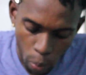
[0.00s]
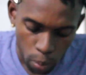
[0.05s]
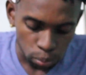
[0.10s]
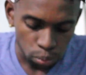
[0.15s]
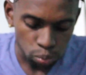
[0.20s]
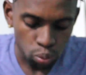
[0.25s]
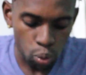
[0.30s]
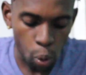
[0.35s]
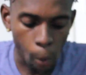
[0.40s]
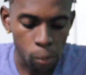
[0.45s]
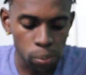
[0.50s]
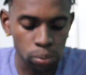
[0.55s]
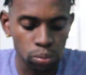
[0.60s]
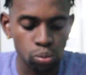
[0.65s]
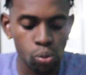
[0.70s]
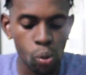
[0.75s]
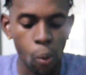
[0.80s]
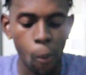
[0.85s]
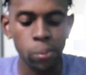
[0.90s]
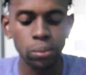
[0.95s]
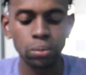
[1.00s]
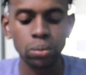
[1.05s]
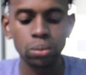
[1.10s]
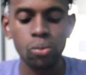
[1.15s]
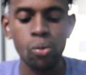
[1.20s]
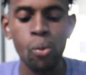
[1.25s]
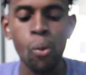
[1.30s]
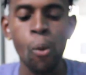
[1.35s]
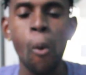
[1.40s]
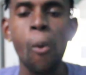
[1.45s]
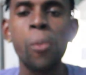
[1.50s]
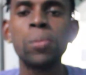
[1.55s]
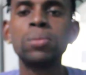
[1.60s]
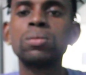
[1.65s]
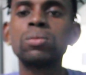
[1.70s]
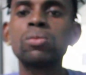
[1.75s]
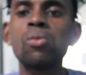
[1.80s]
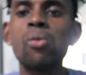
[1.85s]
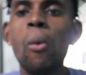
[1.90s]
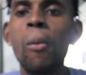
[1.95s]
That could just bring you to get some
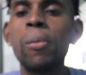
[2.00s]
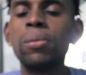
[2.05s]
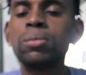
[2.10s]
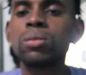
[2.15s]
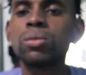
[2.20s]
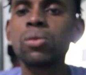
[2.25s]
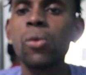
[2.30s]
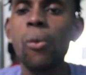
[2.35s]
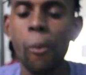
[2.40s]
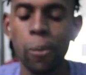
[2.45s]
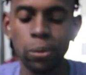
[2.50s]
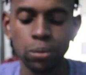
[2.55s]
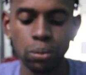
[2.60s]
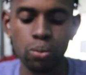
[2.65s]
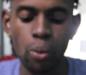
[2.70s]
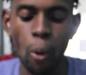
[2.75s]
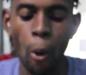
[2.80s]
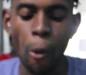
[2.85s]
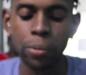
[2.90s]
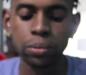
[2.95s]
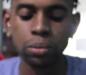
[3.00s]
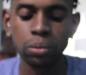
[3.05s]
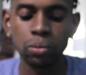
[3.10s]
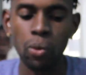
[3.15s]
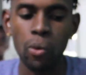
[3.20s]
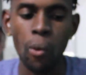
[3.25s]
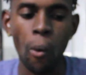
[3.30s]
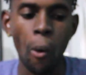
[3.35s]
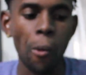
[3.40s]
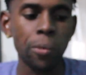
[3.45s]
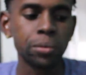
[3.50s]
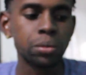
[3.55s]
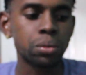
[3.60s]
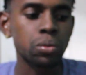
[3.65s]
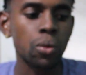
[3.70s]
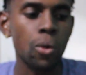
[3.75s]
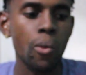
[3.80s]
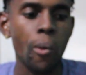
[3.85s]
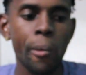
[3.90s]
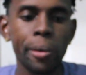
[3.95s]
other foods too.
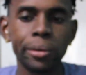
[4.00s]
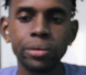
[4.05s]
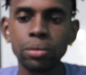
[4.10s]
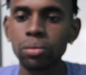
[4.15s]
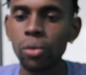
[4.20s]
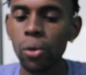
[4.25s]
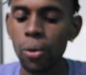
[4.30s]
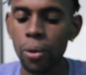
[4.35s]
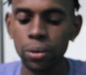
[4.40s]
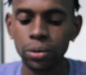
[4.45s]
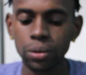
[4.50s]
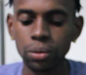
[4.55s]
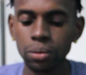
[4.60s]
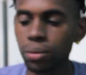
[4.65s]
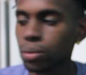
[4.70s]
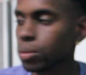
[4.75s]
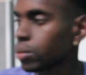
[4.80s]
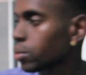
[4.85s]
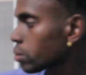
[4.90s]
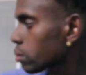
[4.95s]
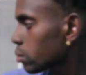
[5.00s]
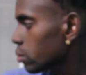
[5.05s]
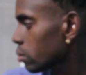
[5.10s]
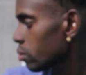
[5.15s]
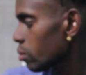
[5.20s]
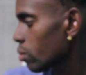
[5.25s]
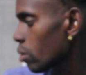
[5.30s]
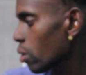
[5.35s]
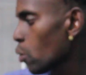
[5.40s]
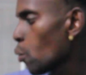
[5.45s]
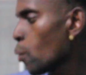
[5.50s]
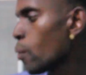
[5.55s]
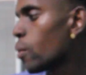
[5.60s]
Later when everything is finished here,